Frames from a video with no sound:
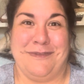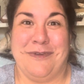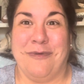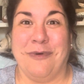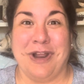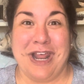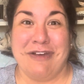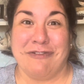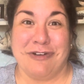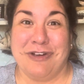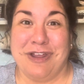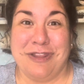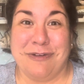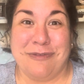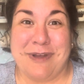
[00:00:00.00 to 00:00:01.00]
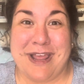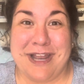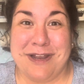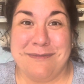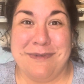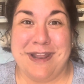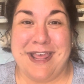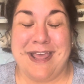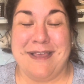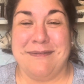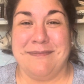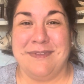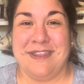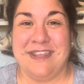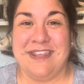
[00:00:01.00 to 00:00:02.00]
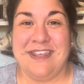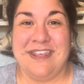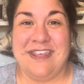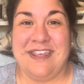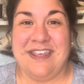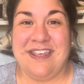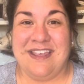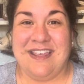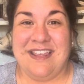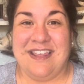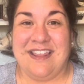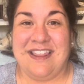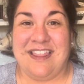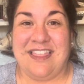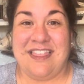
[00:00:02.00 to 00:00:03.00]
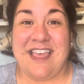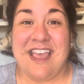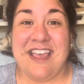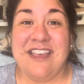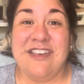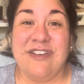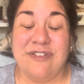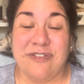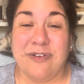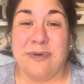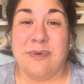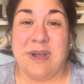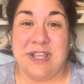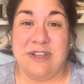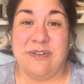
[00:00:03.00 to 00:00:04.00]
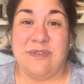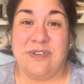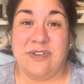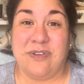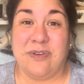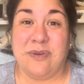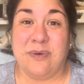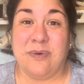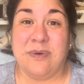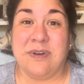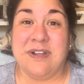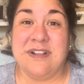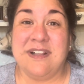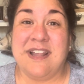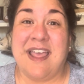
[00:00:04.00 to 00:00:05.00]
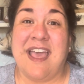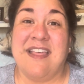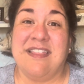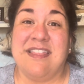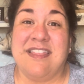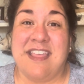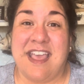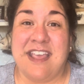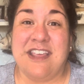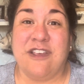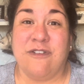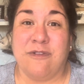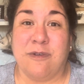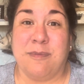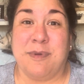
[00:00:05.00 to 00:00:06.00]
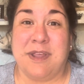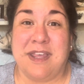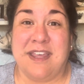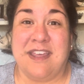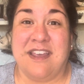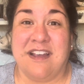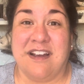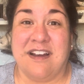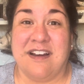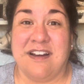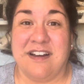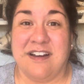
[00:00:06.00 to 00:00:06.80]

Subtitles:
whatever other random name, thank you for what you do, and thank you for being here.